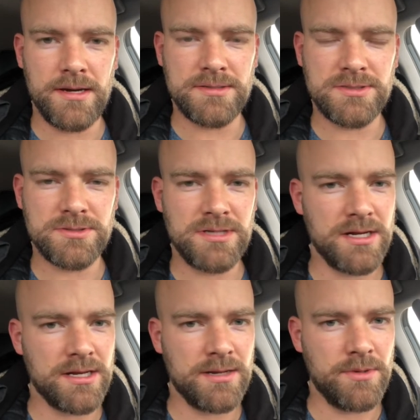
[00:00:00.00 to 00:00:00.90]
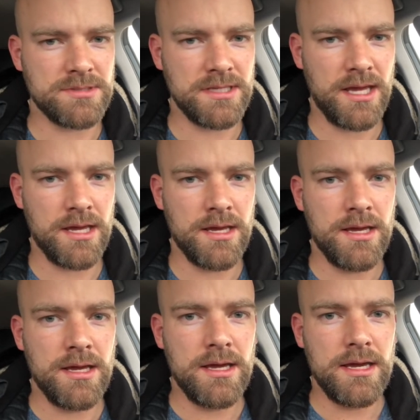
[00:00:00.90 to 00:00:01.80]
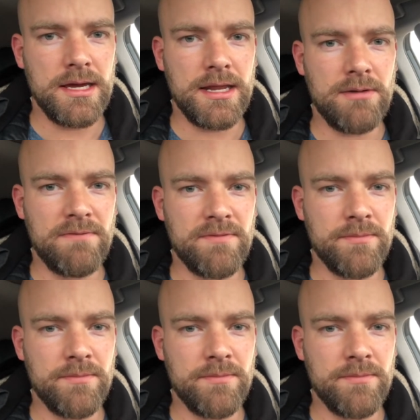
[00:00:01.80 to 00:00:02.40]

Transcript: it's not going to come out today. It, however,